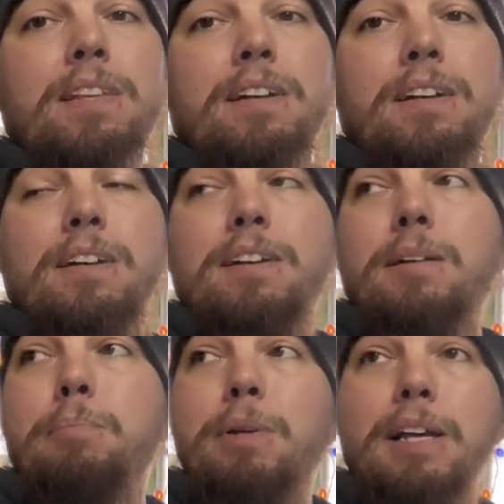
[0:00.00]
Uh,
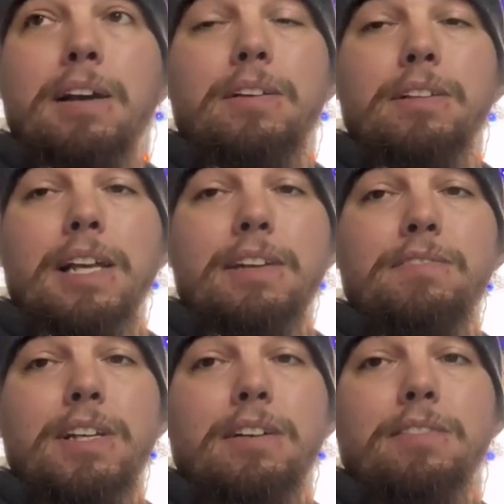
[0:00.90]
I'm putting out a
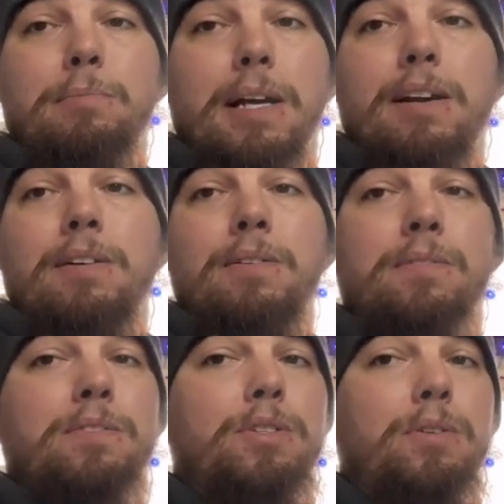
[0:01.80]
light video of my
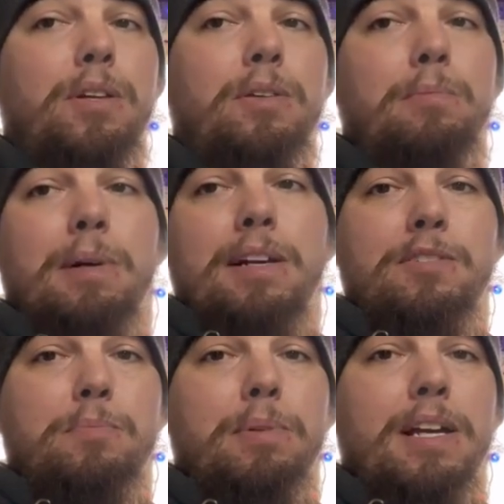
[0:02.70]
own showing you my
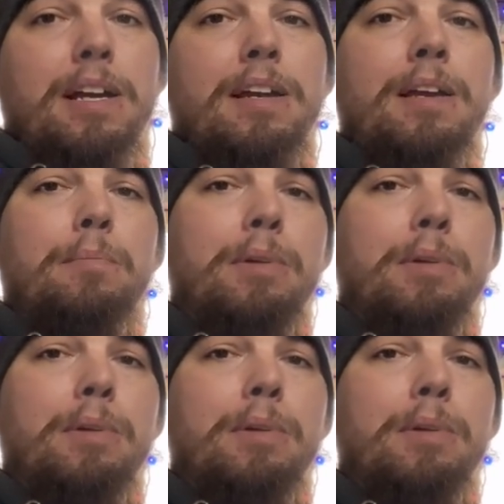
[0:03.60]
display.